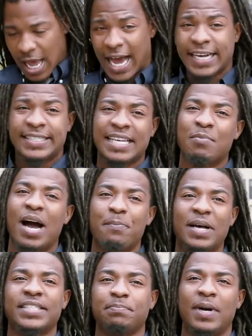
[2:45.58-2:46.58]
I can say
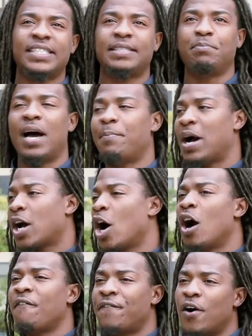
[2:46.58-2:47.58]
my
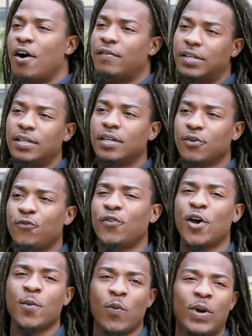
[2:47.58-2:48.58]
godfather, you
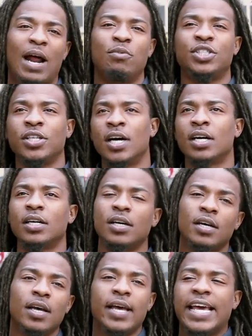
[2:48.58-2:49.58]
feel me? When I was younger,
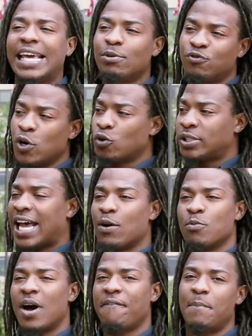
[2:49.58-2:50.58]
he was real tight
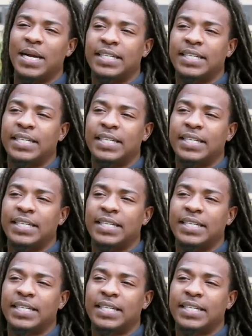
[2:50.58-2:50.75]
with my